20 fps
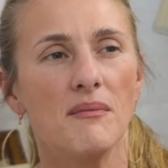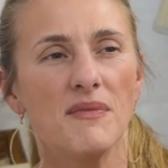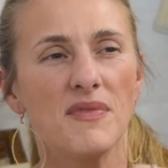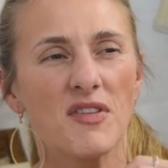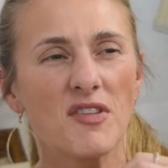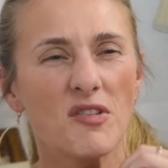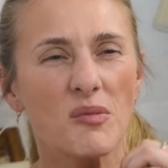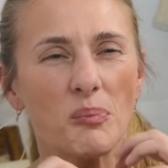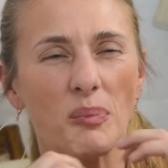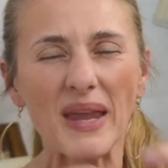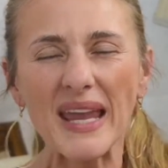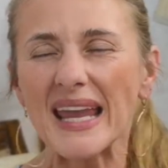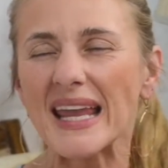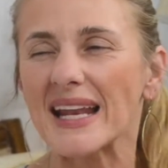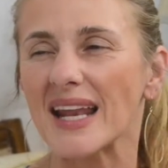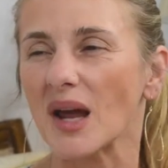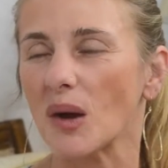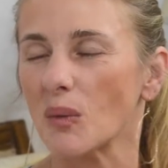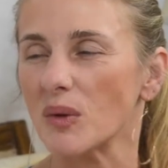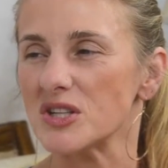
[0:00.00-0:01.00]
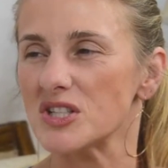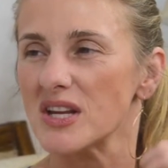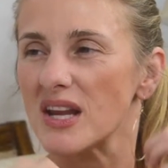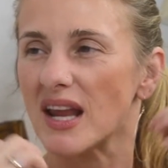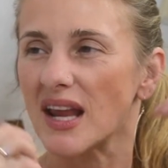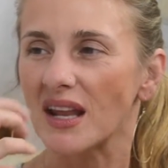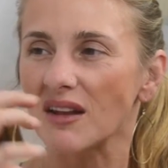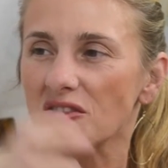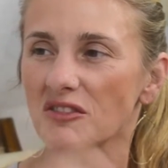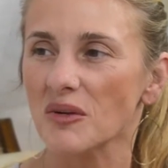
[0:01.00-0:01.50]
speed at which
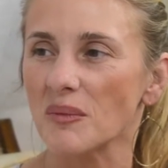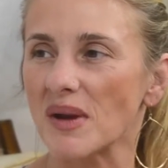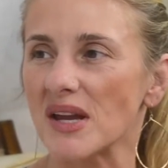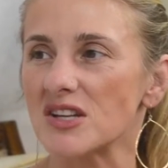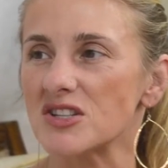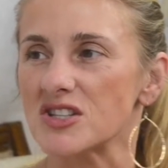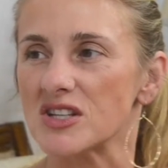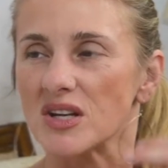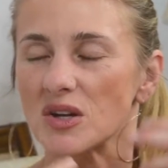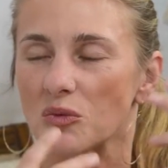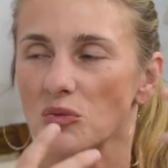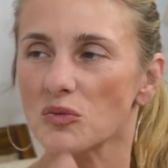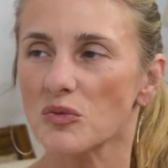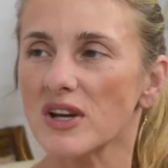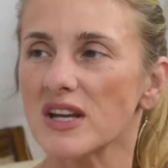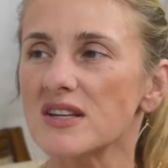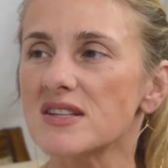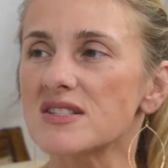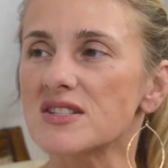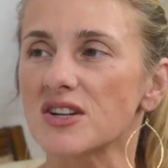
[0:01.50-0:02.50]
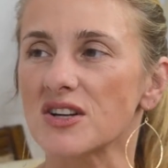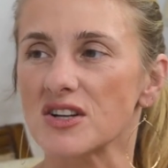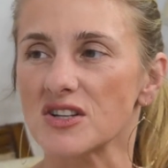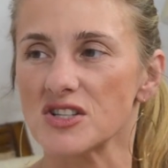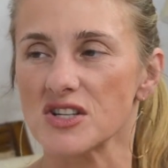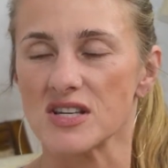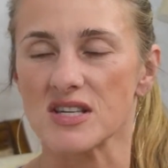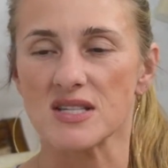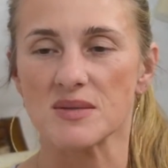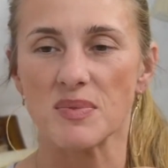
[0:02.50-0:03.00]
information and
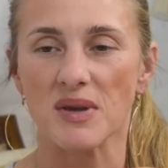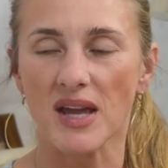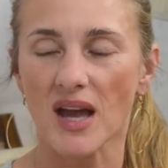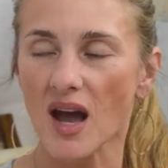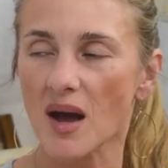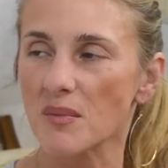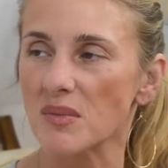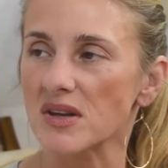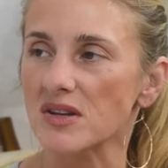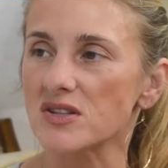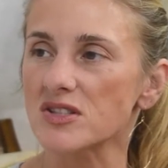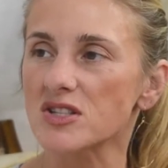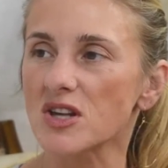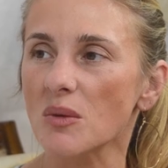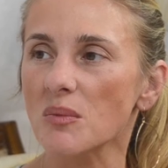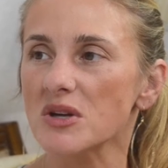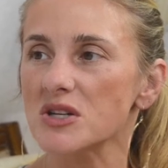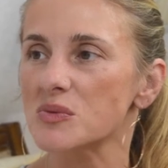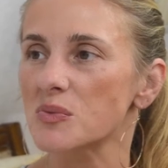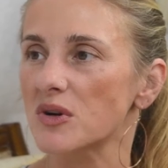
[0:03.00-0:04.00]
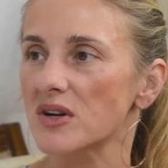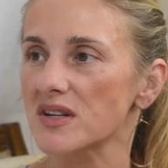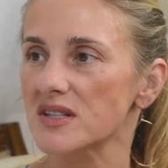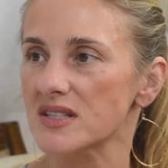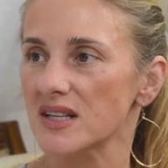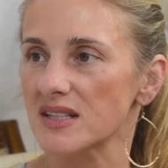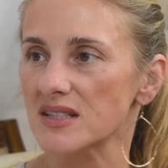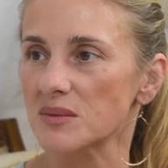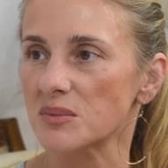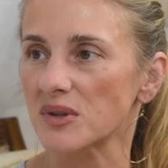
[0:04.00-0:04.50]
research is becoming so much more
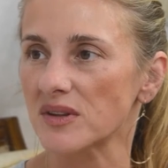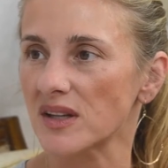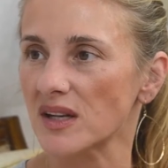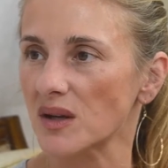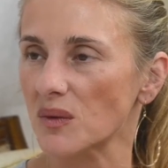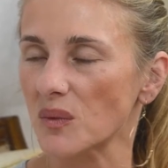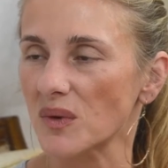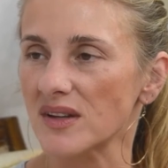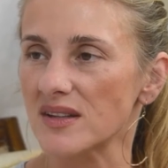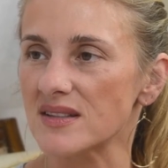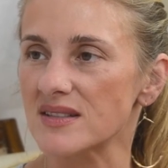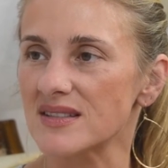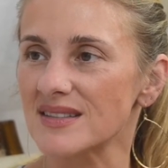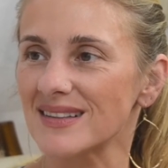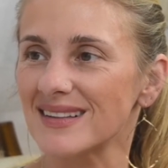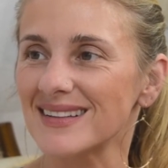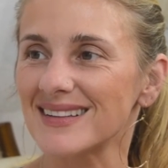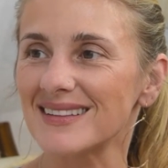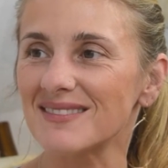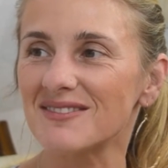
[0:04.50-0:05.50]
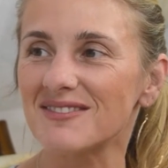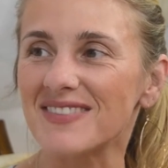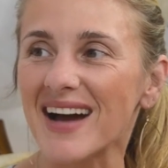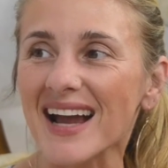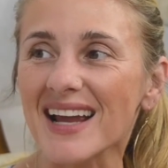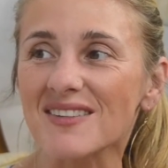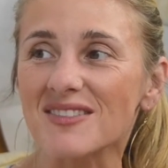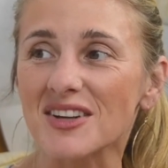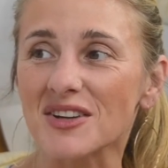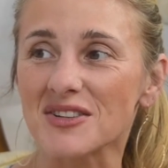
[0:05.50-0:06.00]
accessible than it was
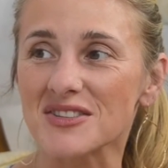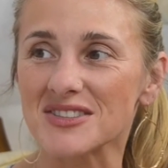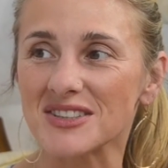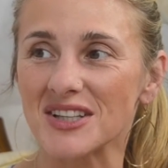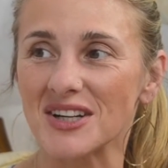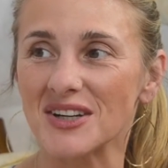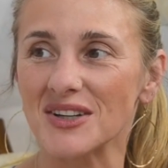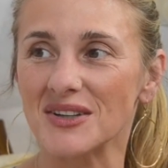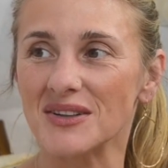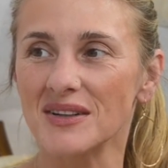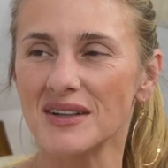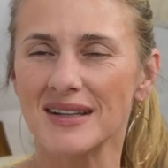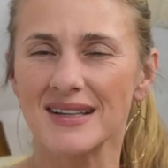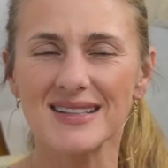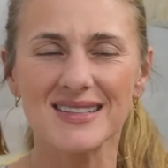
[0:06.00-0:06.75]
5 years ago,